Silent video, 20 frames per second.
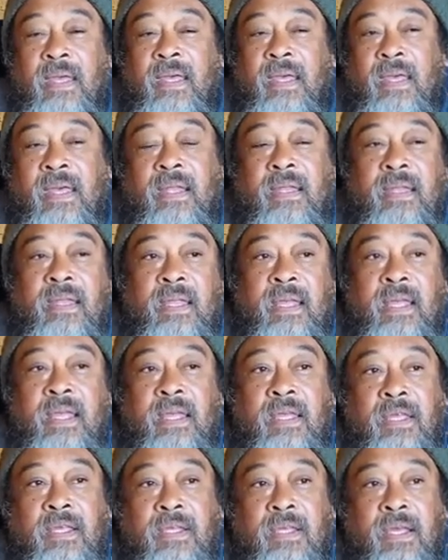and
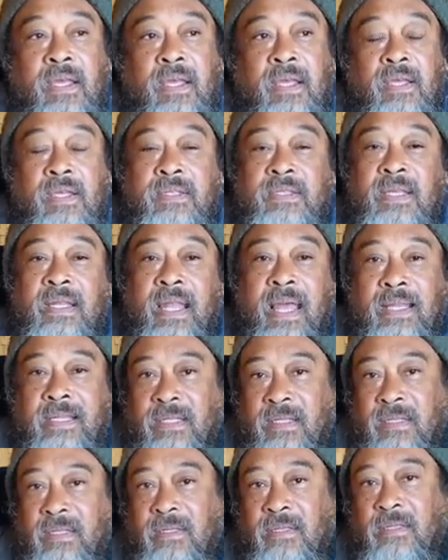they
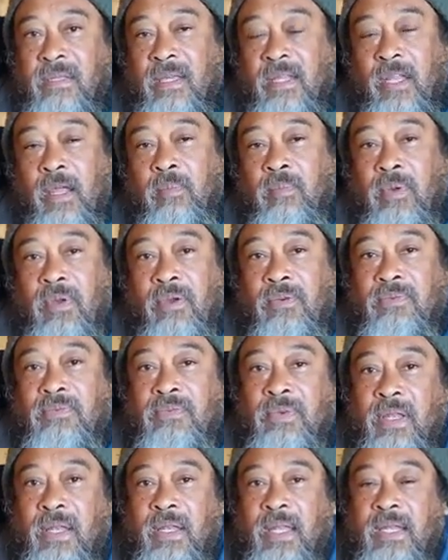selected a number
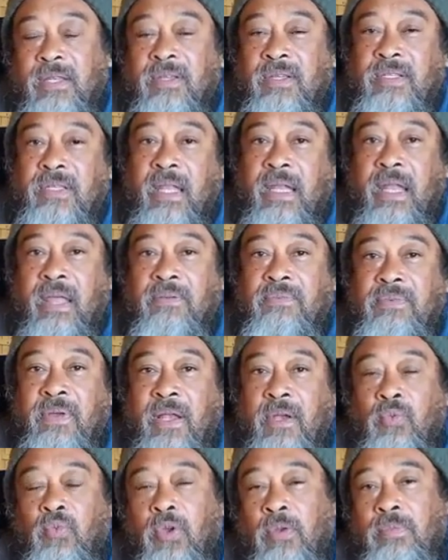of letters that they
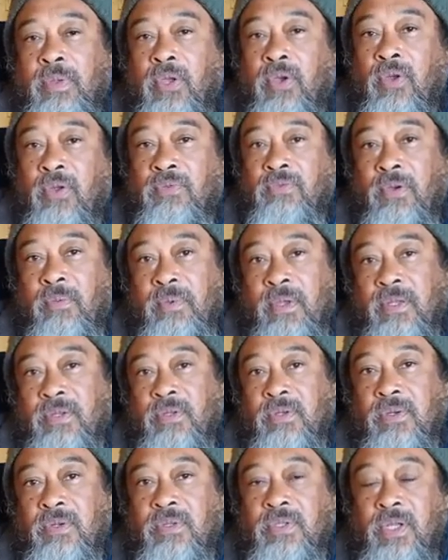felt would be good for me
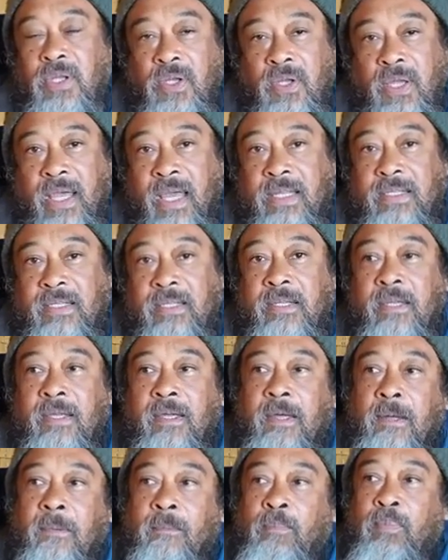to look at.
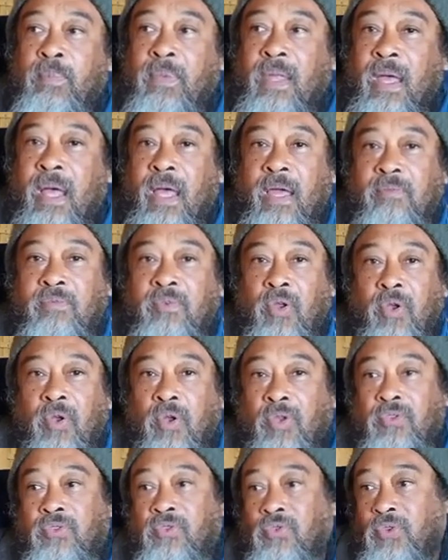I have not
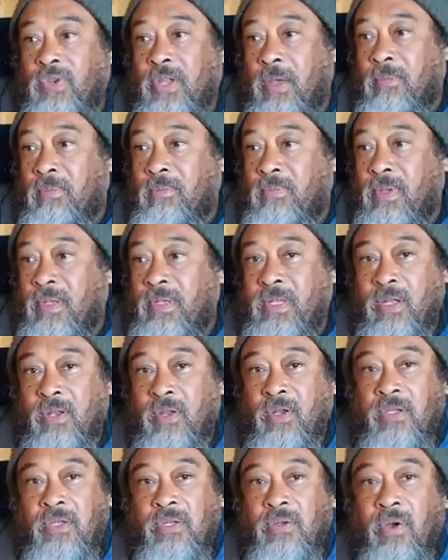looked through them. They're
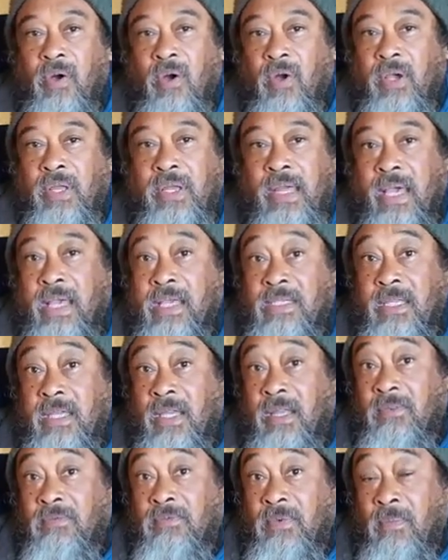not
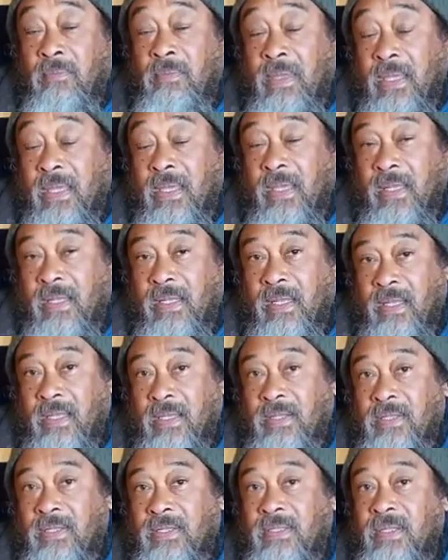organized, for me at
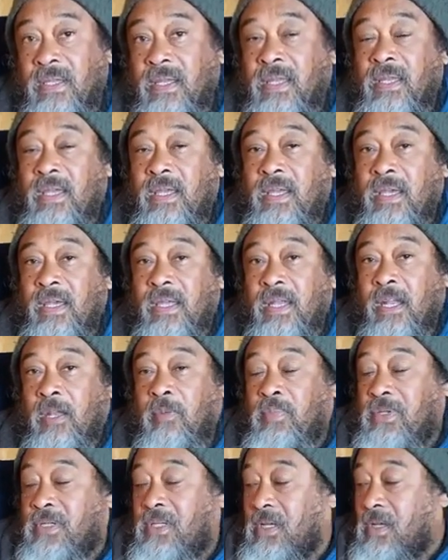least, in any
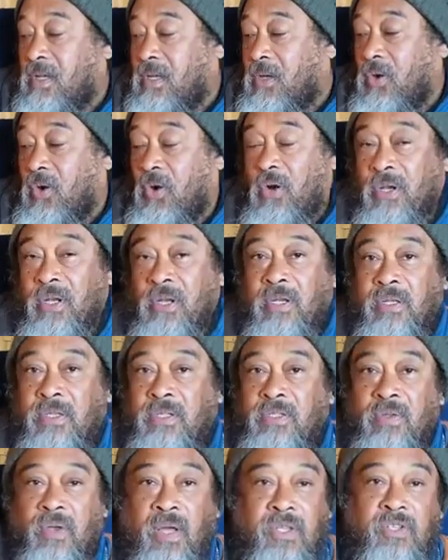particular order,
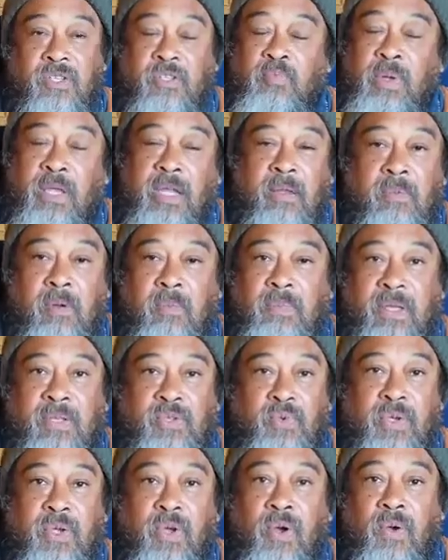so I'll just pick them up
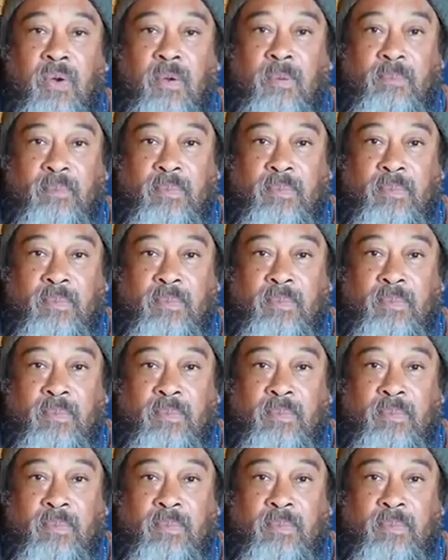as we go.